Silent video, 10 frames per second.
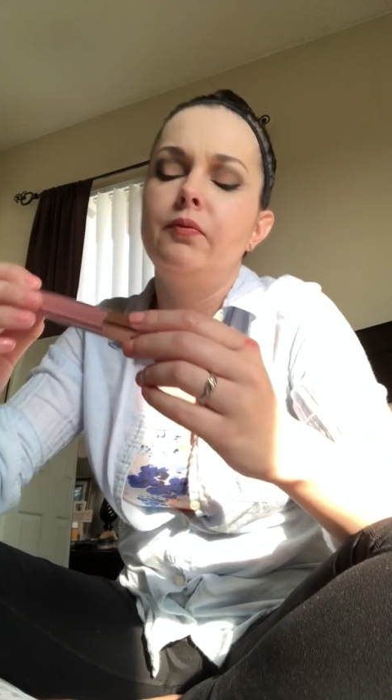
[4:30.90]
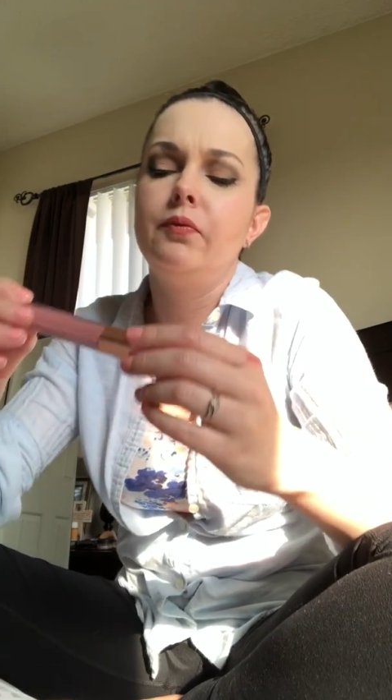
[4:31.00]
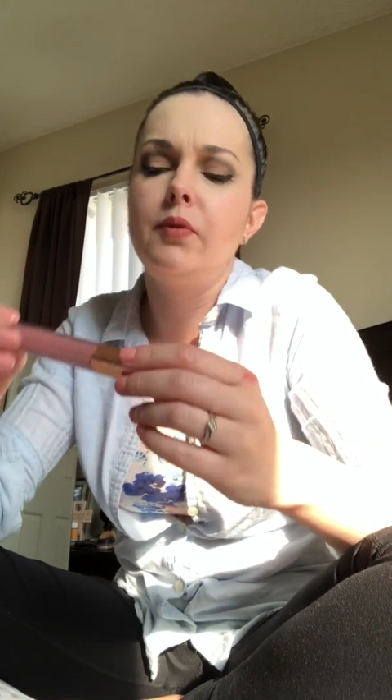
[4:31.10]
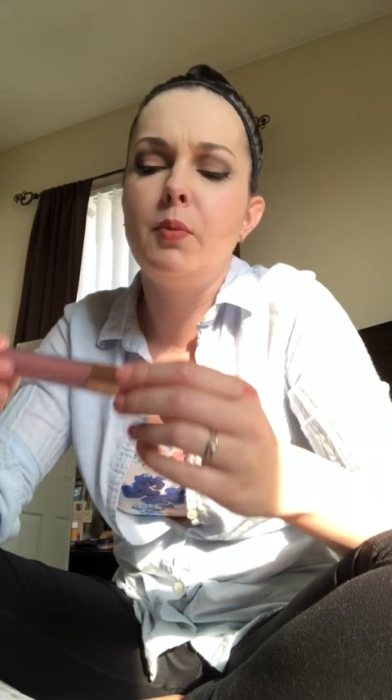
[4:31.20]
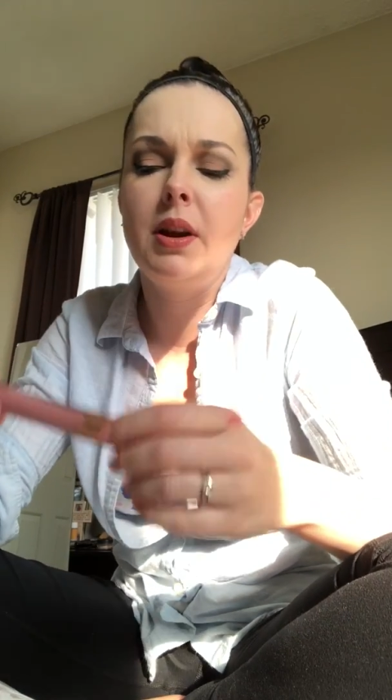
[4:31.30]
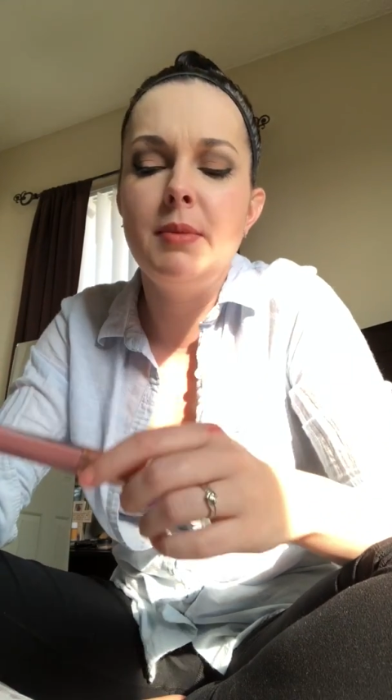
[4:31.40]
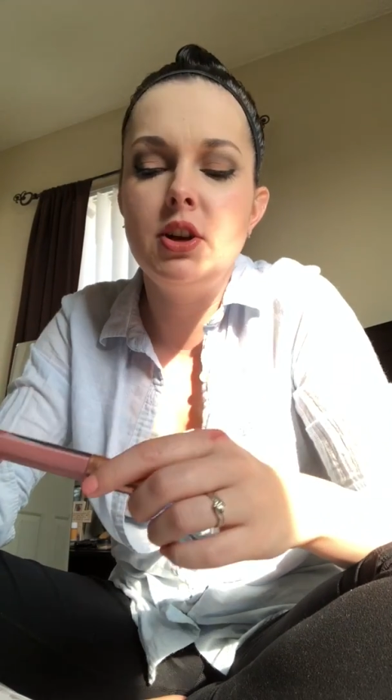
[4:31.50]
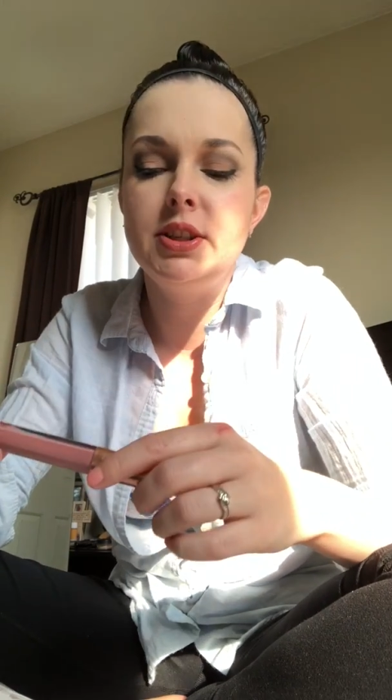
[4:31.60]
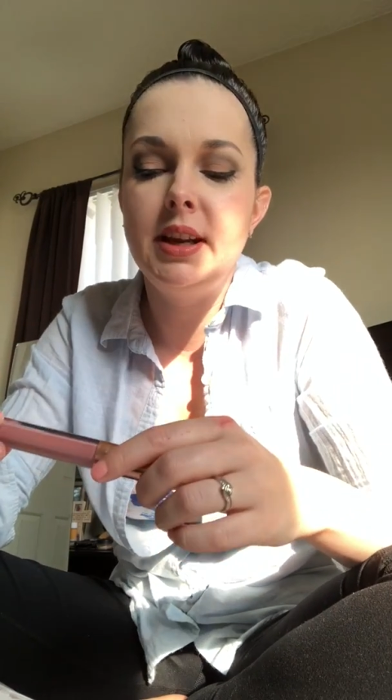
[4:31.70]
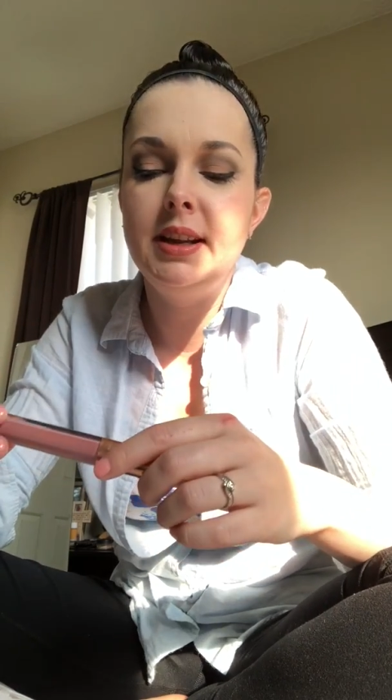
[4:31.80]
from what I'm
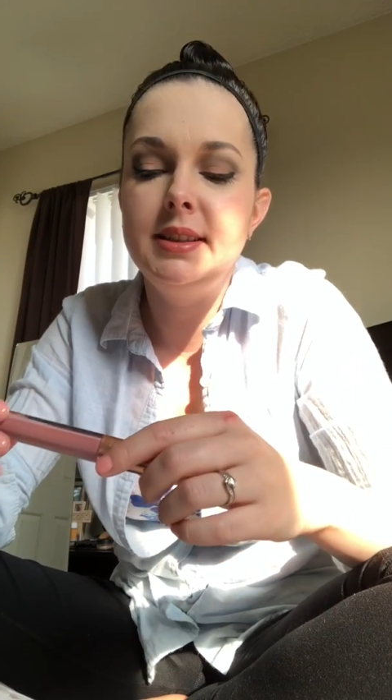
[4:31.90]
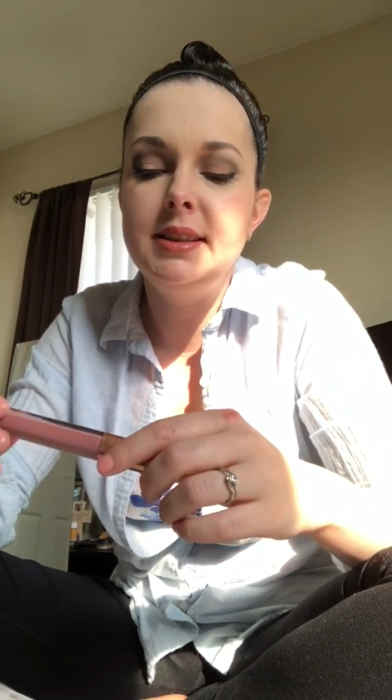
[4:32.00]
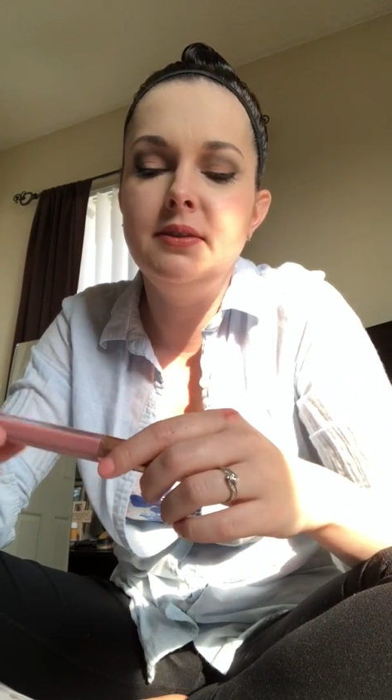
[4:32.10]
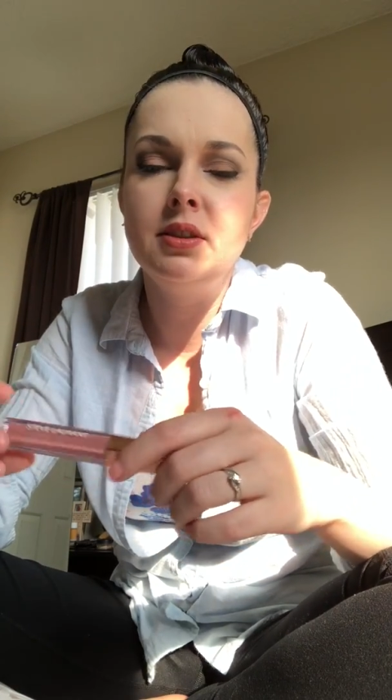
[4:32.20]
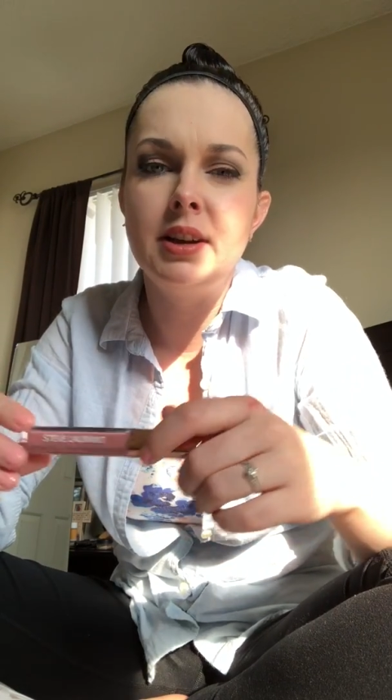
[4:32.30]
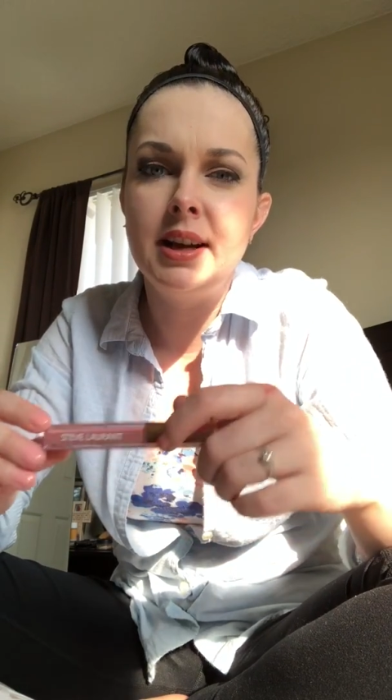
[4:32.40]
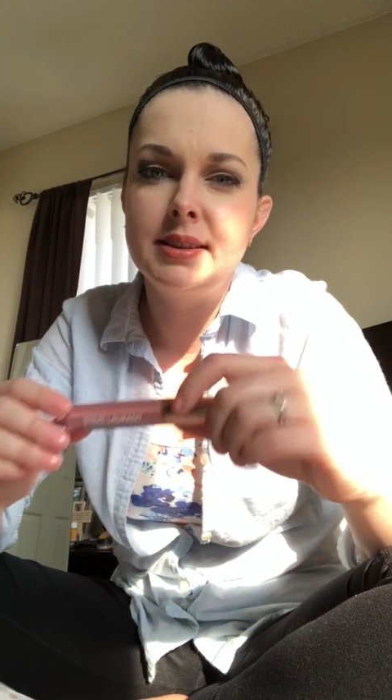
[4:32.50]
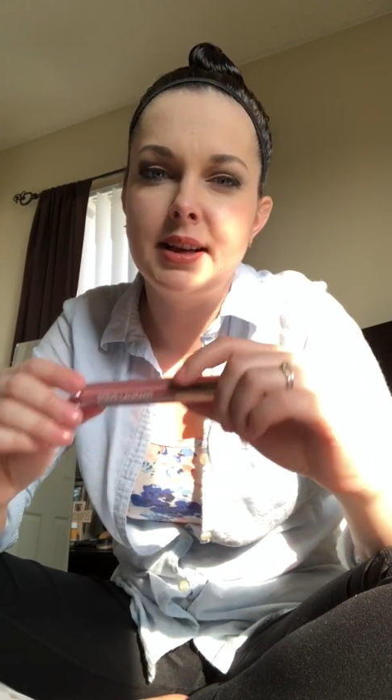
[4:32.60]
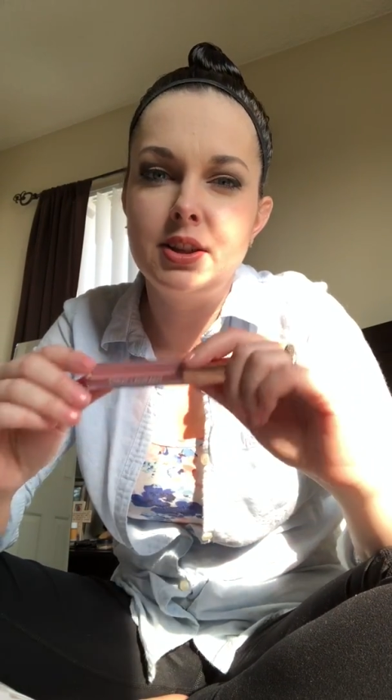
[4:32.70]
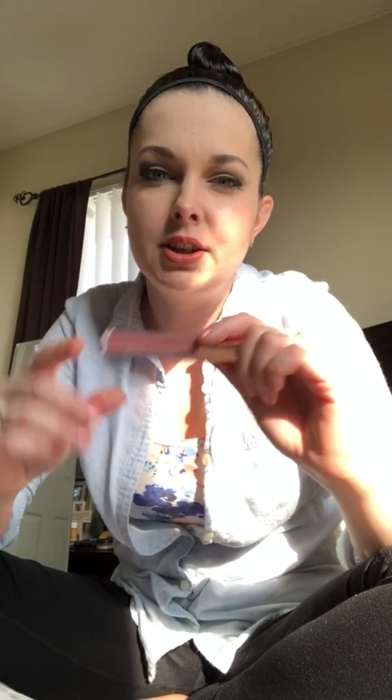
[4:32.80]
understanding, Steve Laurent
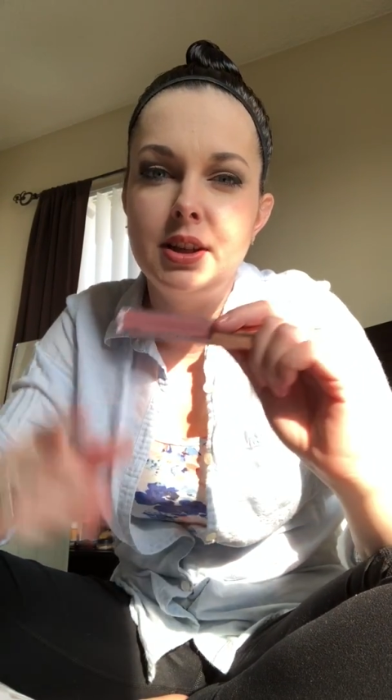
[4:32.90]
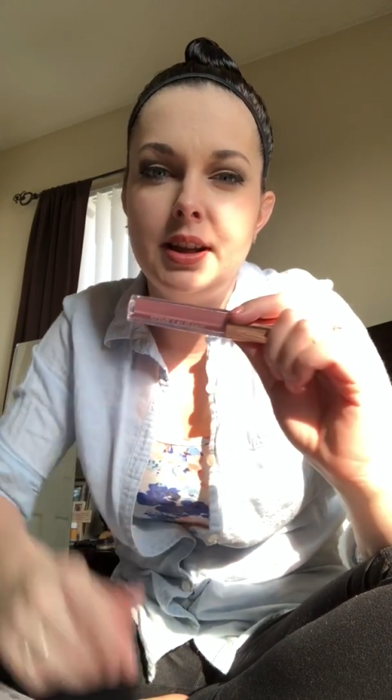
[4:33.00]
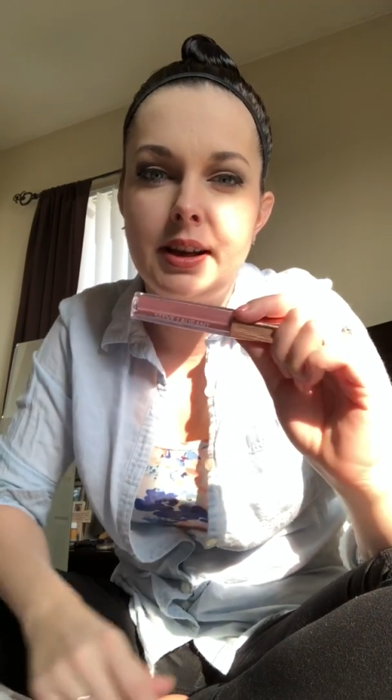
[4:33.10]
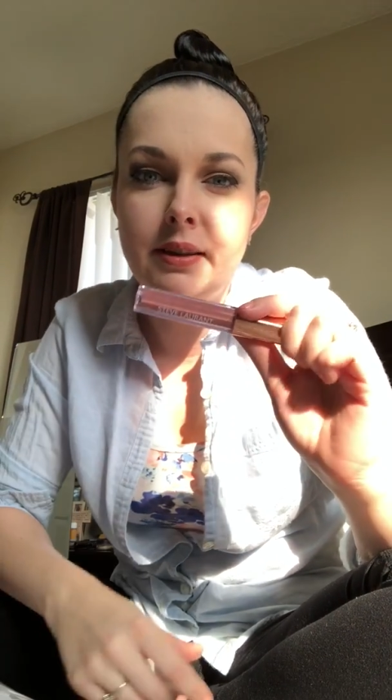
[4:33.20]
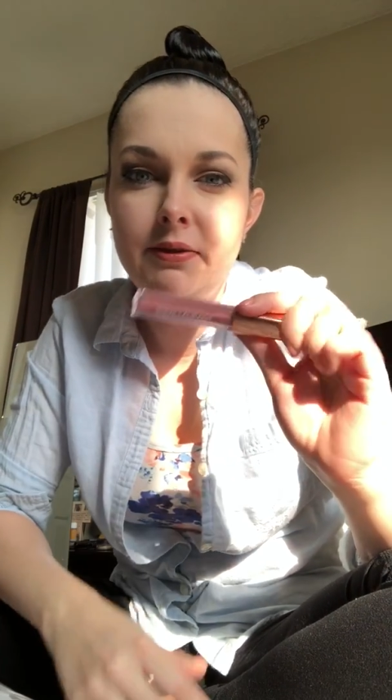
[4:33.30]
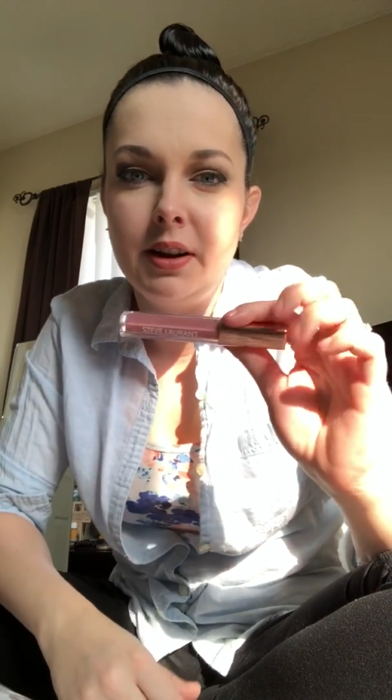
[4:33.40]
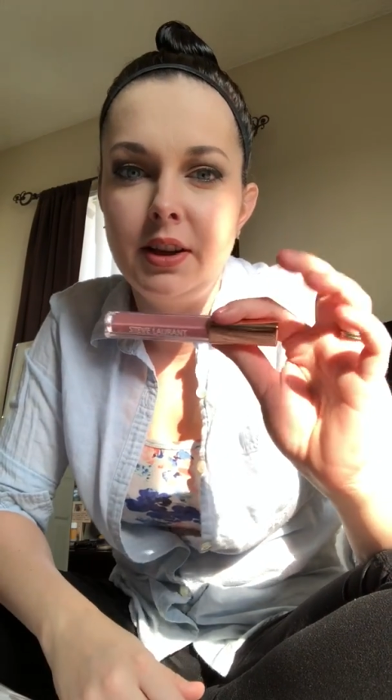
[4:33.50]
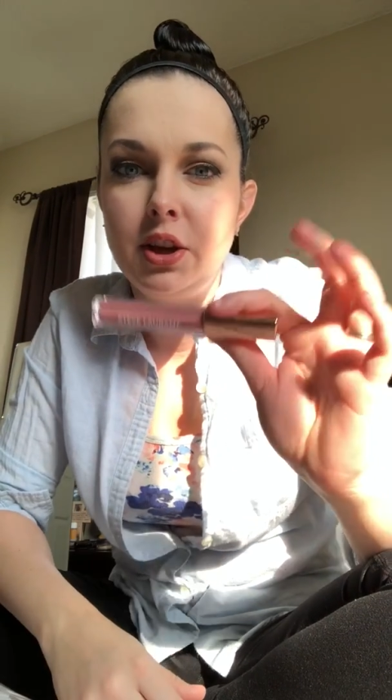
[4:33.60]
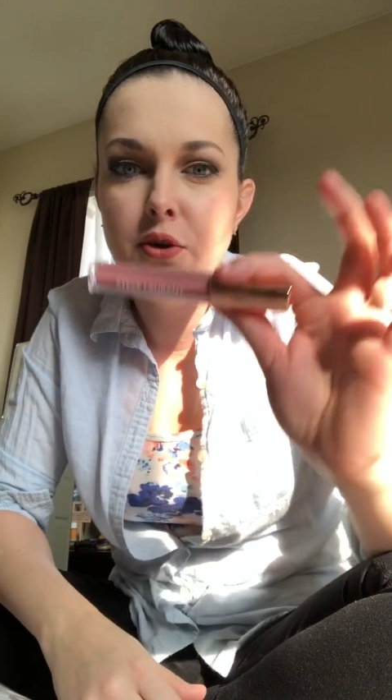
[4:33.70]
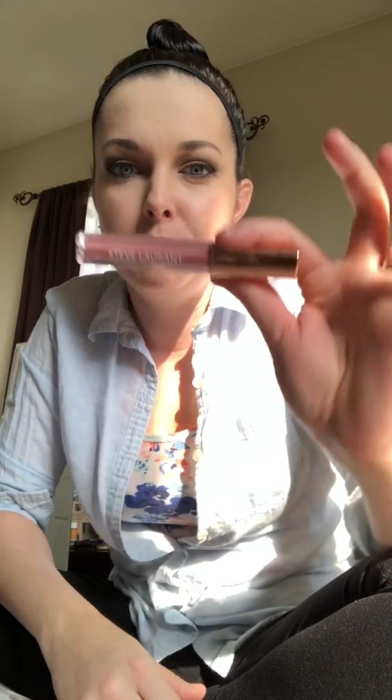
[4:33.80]
is actually like a
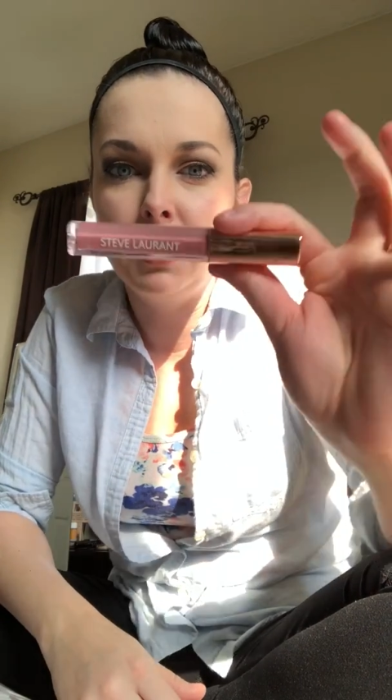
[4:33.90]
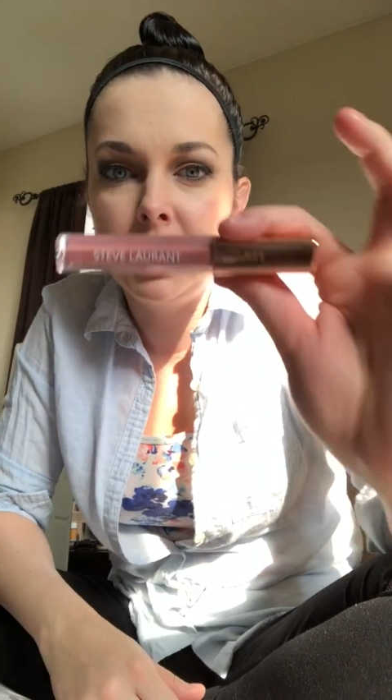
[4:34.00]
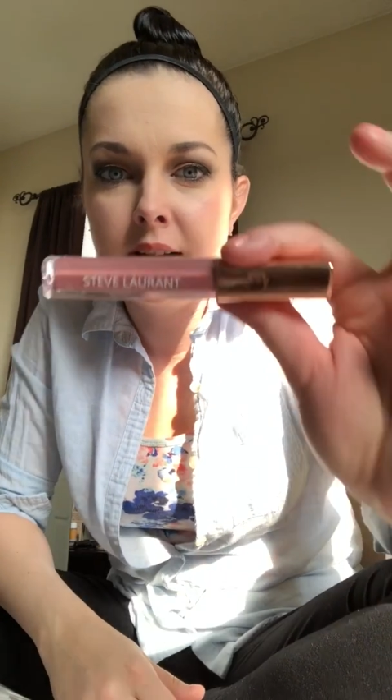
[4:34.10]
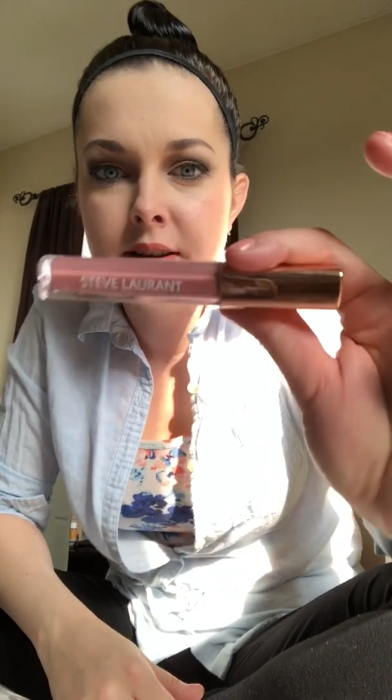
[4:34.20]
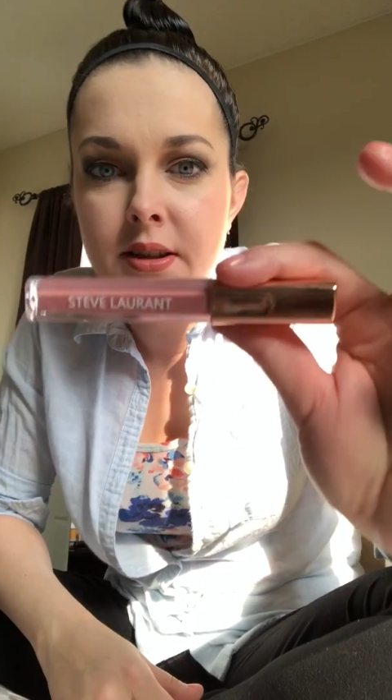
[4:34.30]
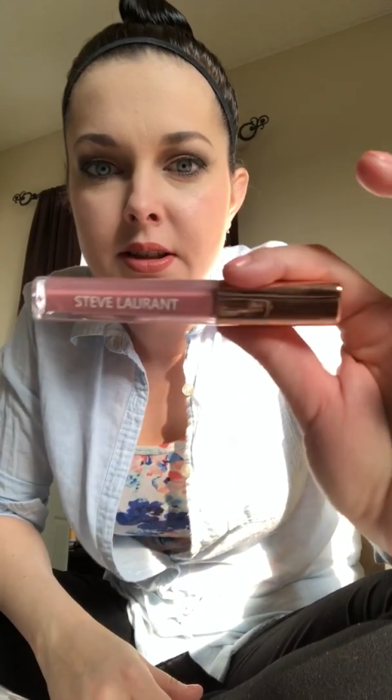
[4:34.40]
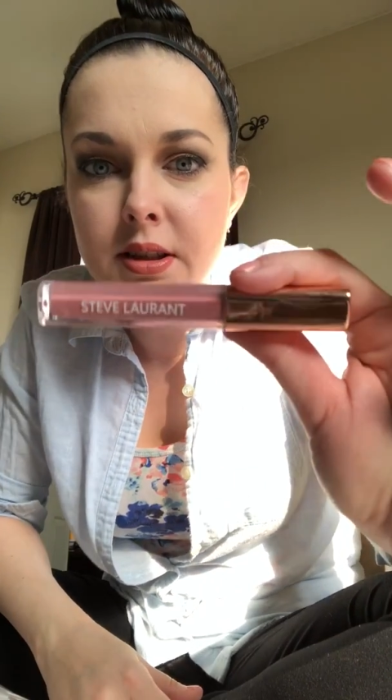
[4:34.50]
fairly new brand.